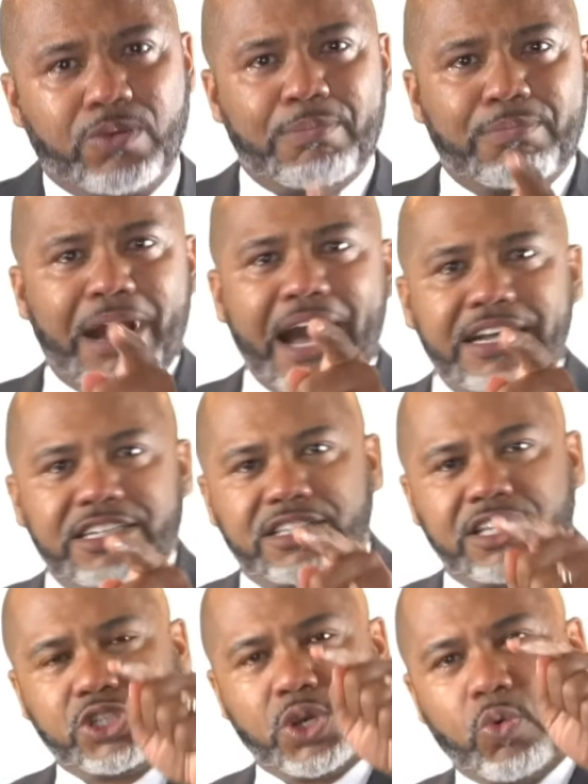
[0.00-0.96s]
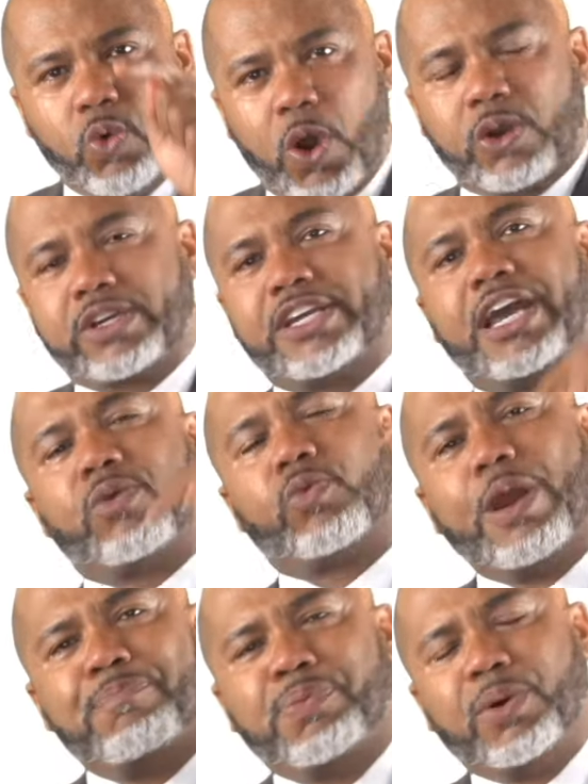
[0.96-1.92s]
You're reminded that your work
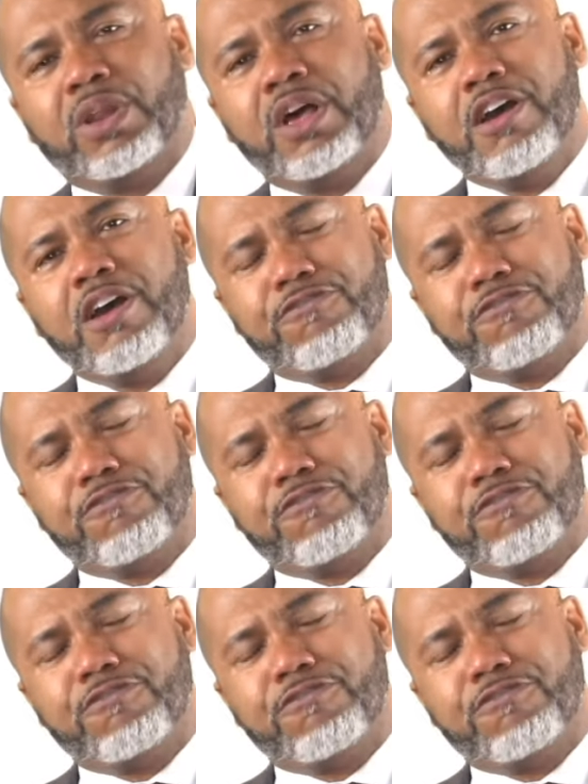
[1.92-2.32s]
can ripple